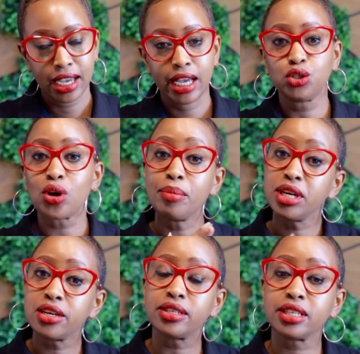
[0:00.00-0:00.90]
And so I'm
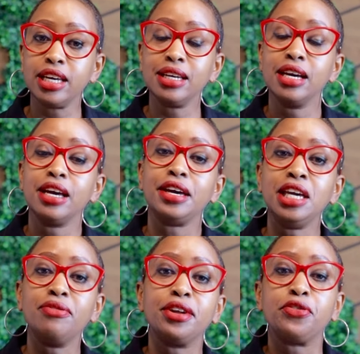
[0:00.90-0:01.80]
here saying,
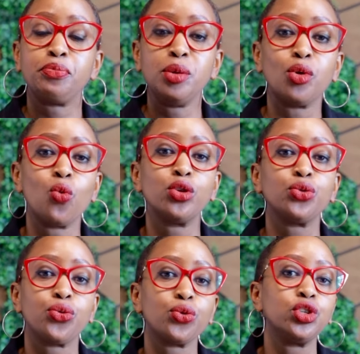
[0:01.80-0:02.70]
even if people want
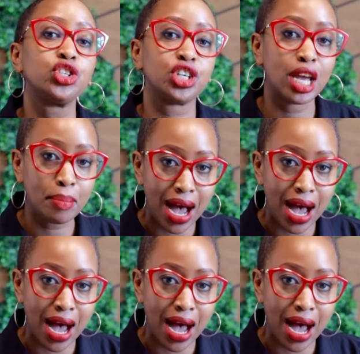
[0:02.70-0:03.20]
to throw shame